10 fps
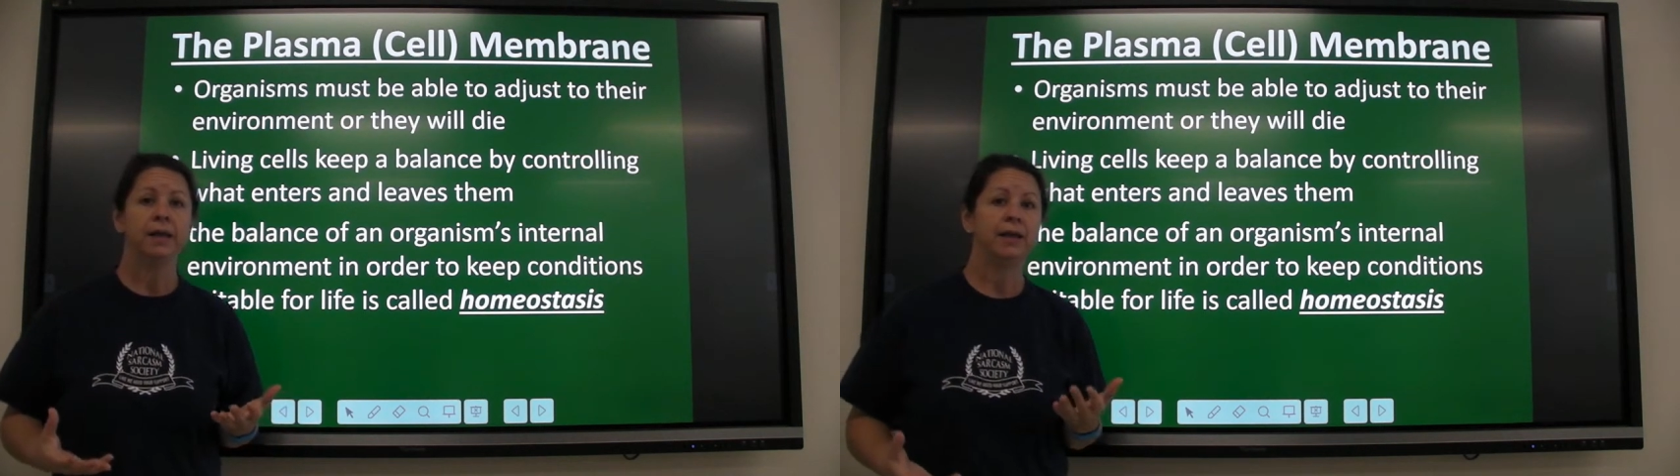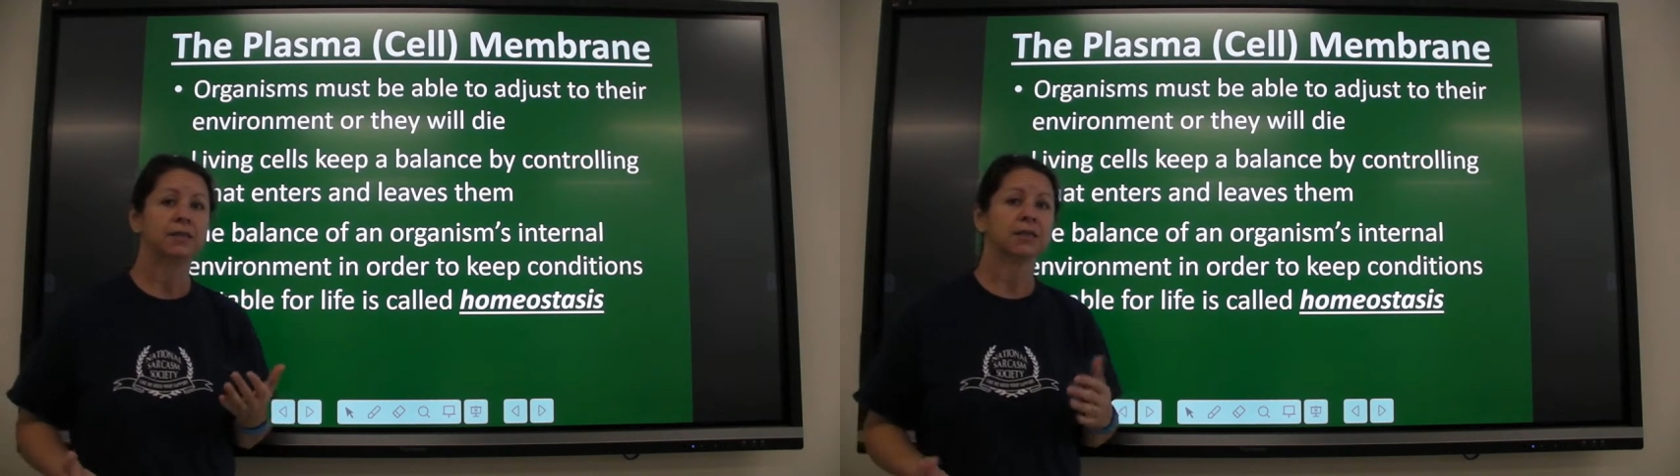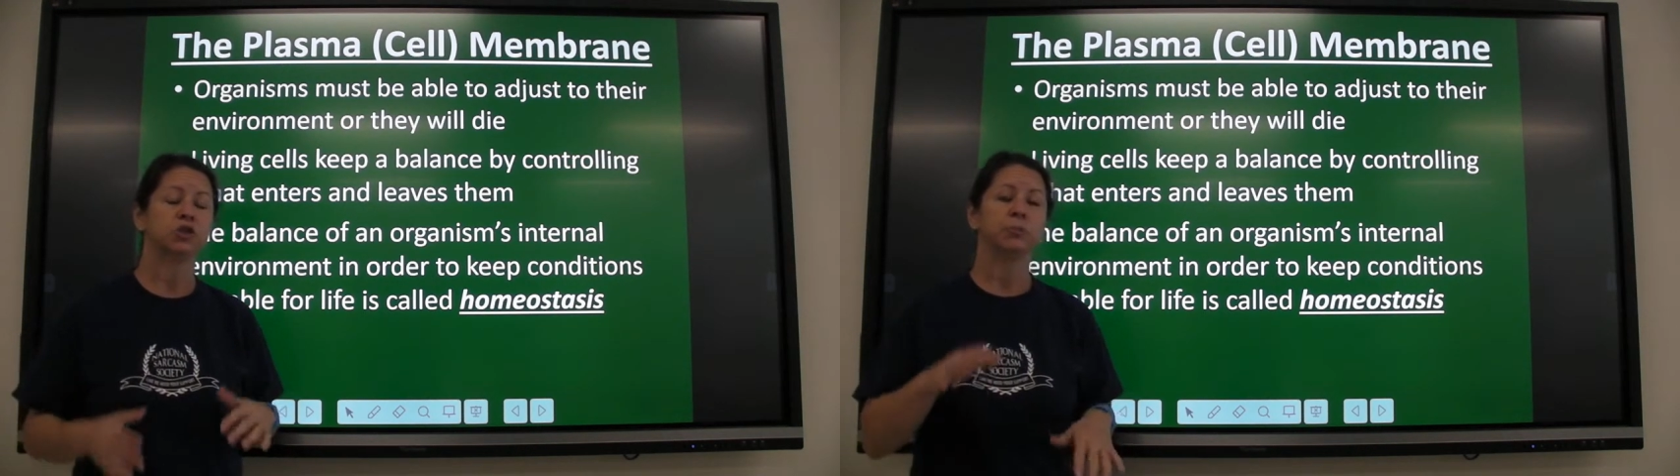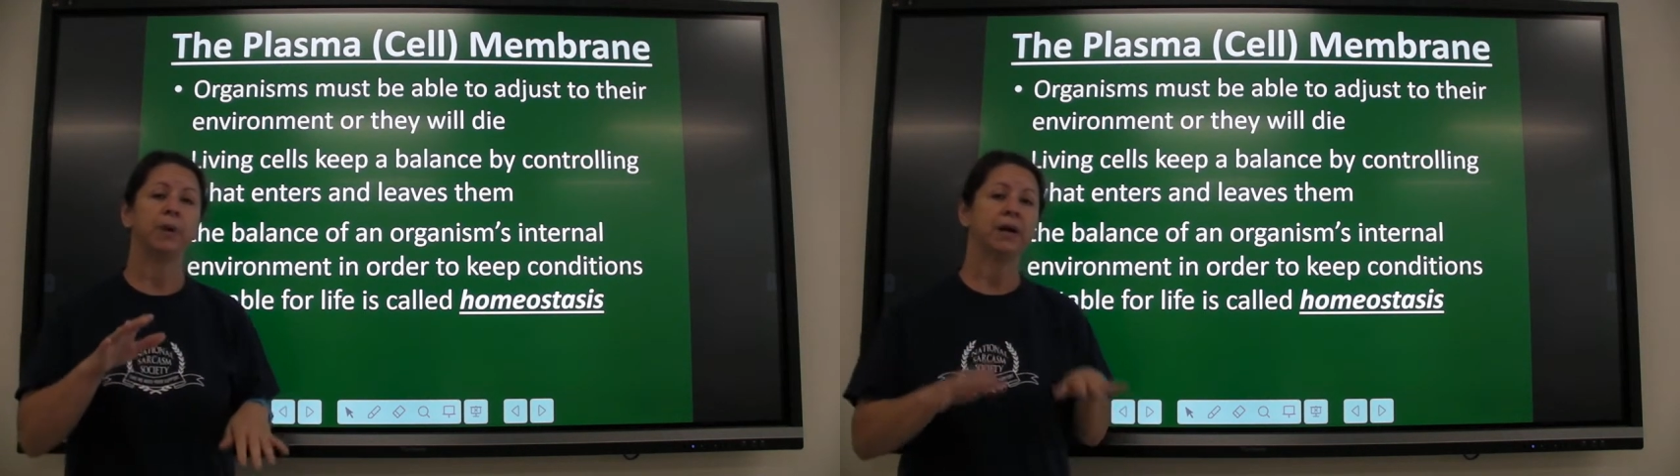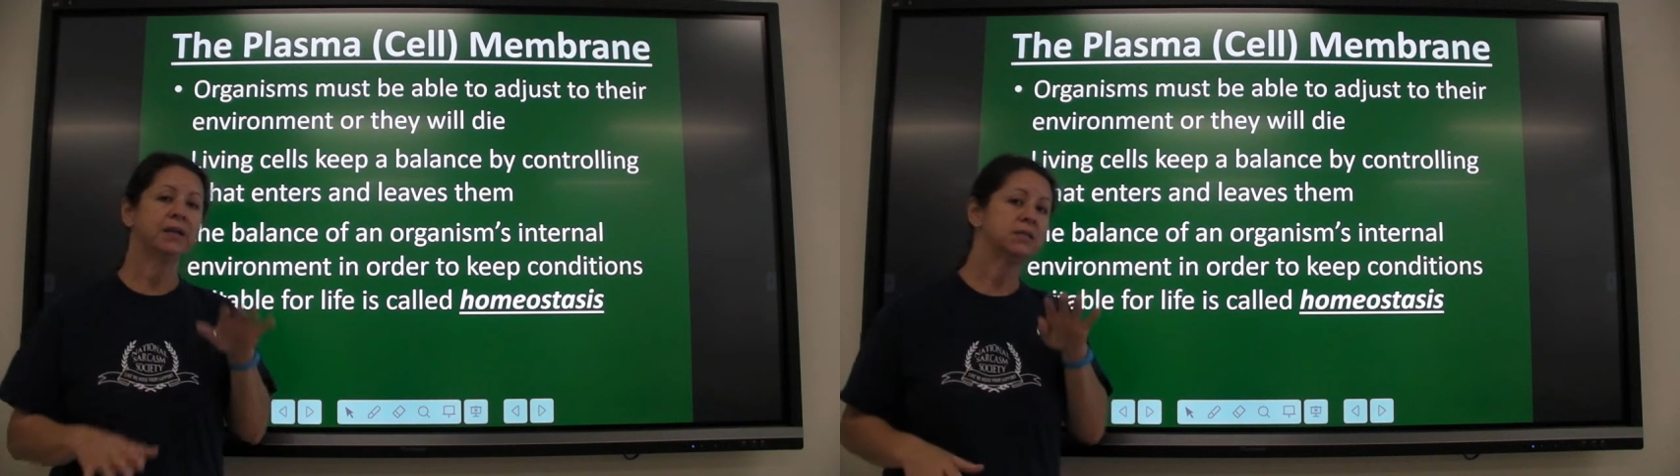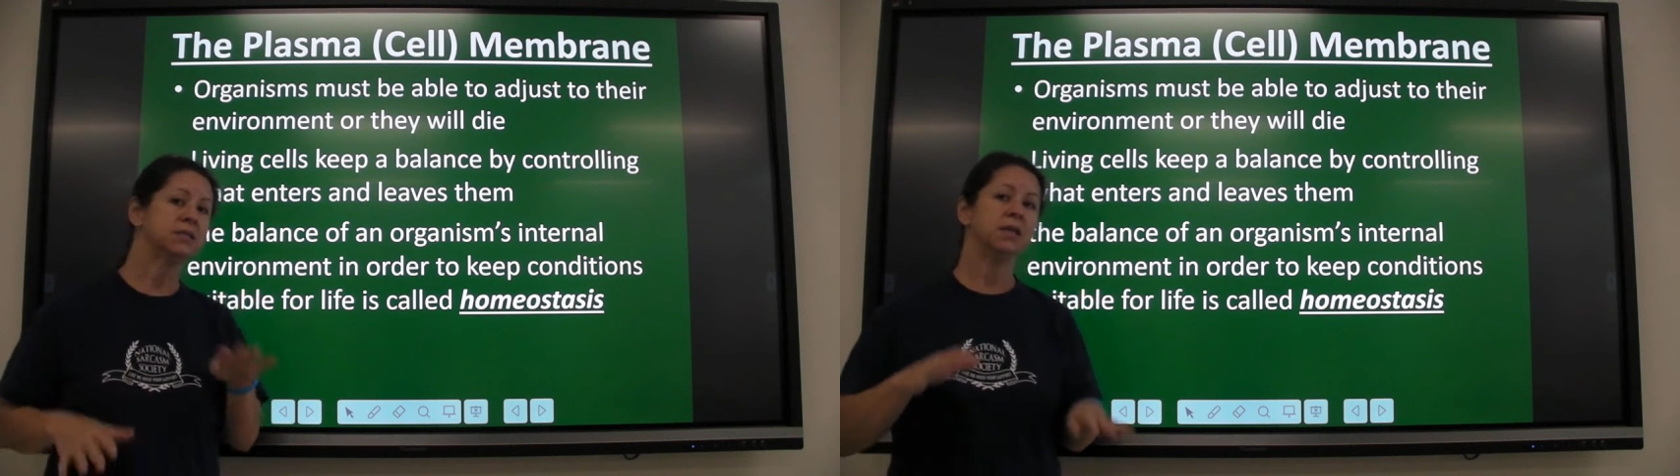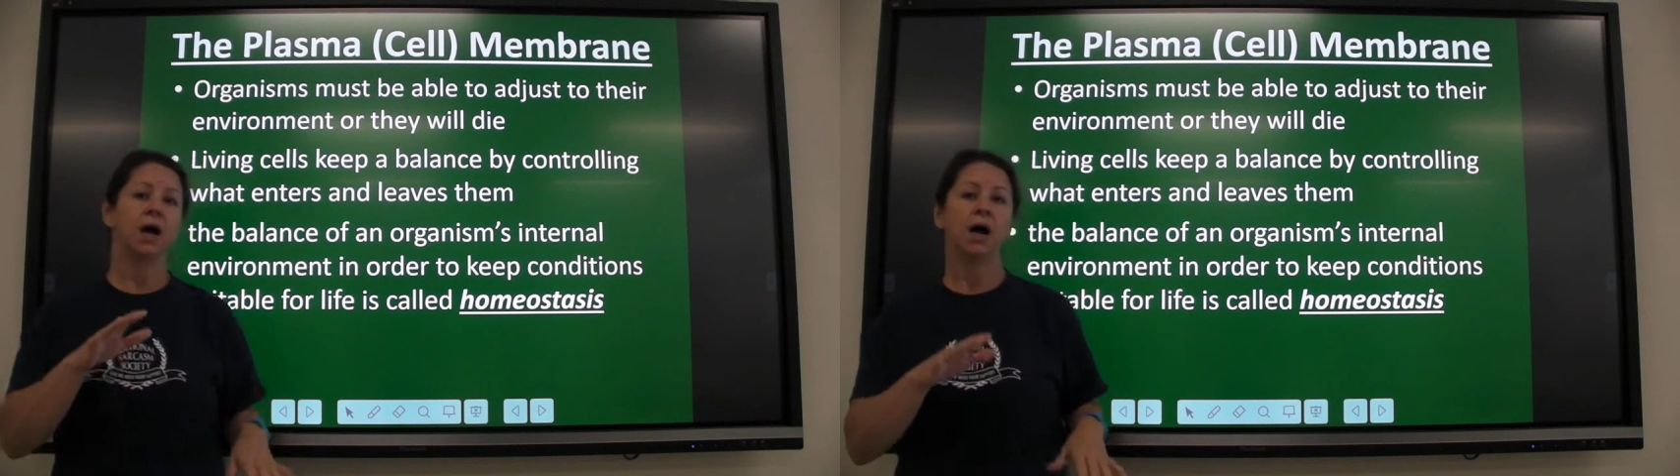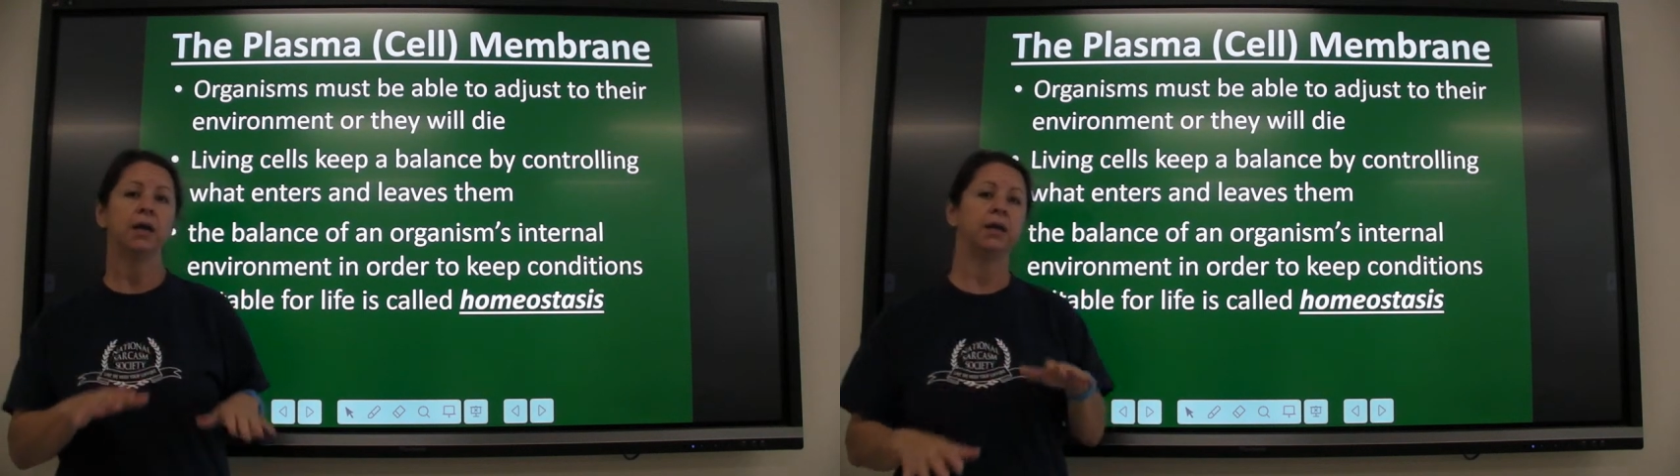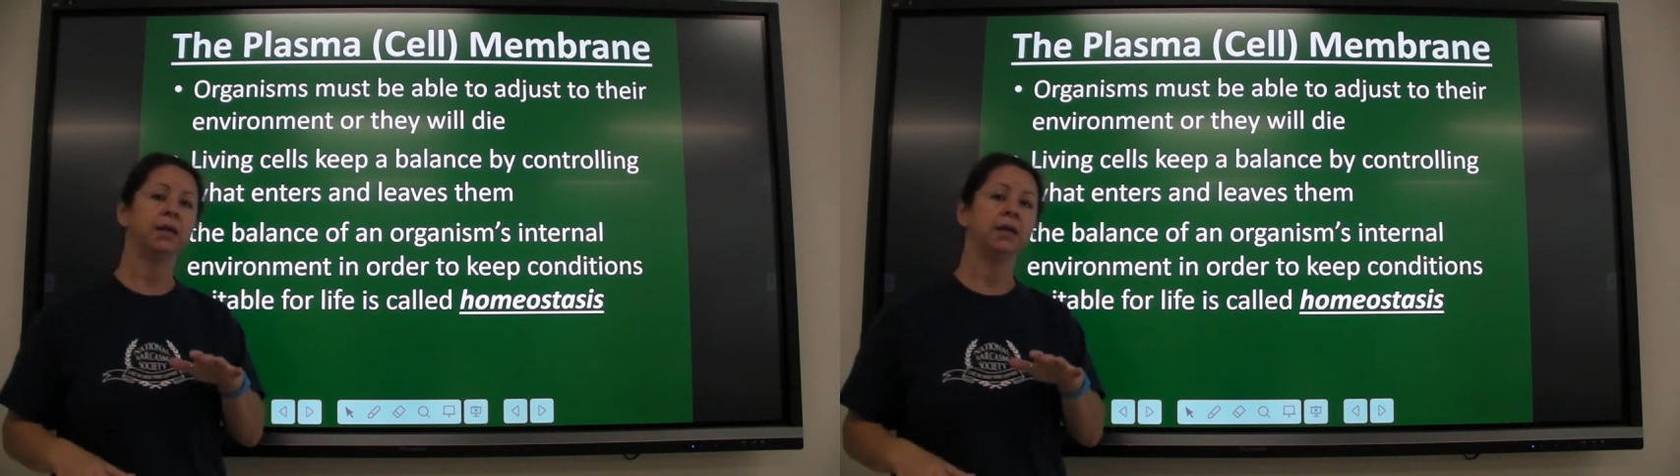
is because your body's not